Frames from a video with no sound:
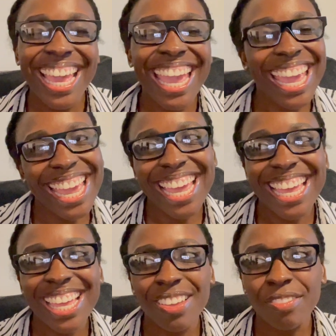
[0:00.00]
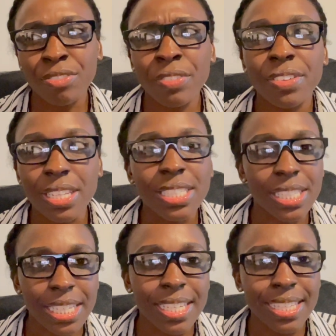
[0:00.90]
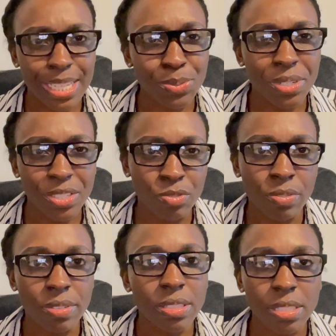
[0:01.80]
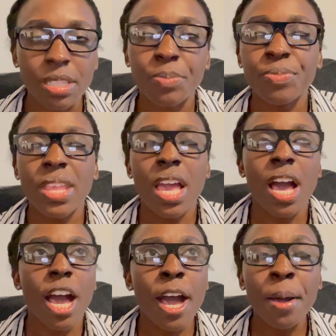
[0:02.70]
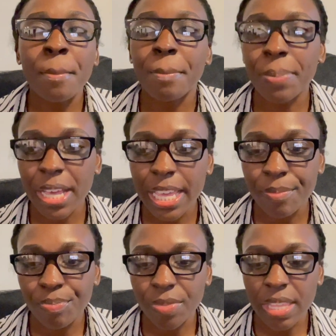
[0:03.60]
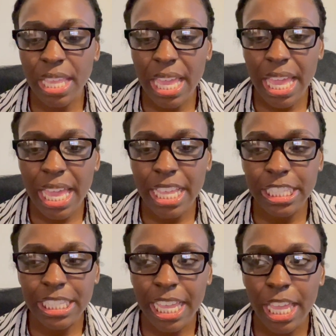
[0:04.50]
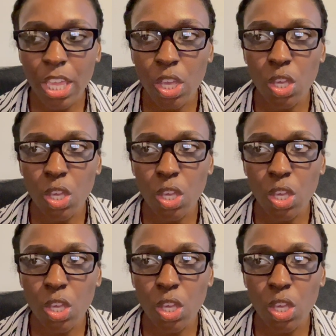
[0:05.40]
and frivolously. That's what it is, frivolously. But it's like